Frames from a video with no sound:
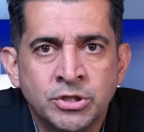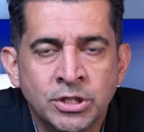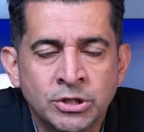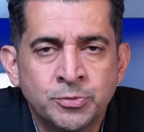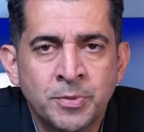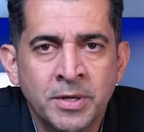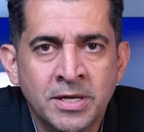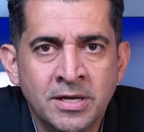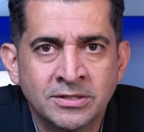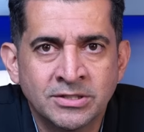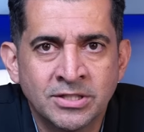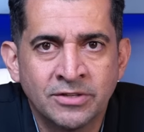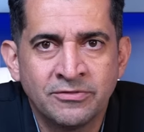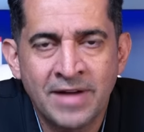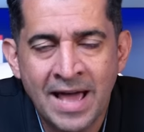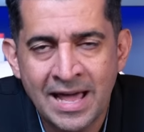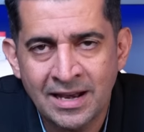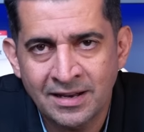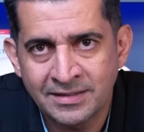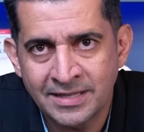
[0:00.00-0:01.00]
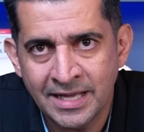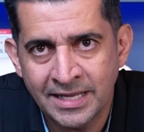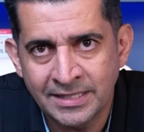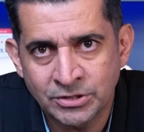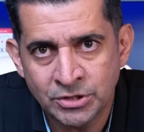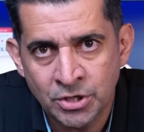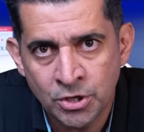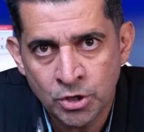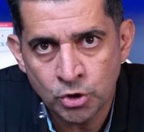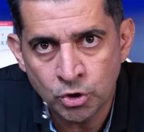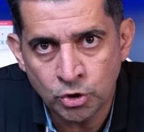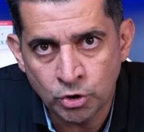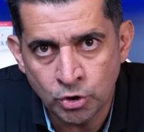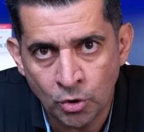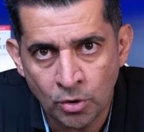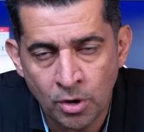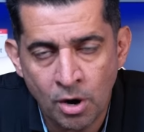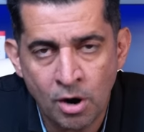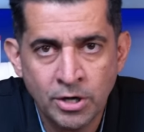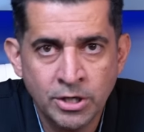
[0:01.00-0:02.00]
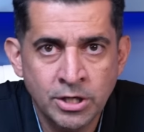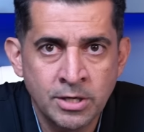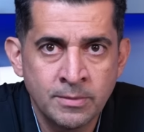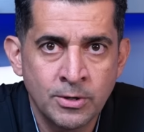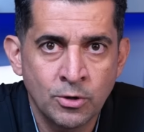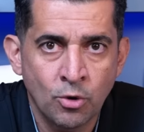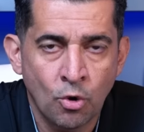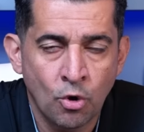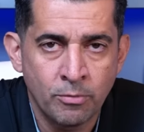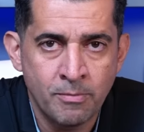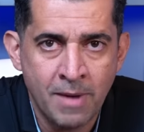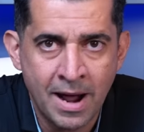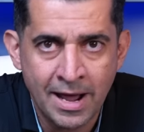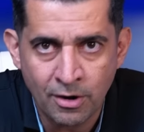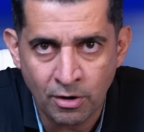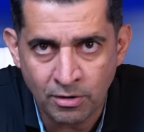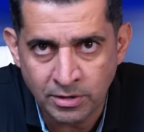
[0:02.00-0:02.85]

just because it validates your argument or my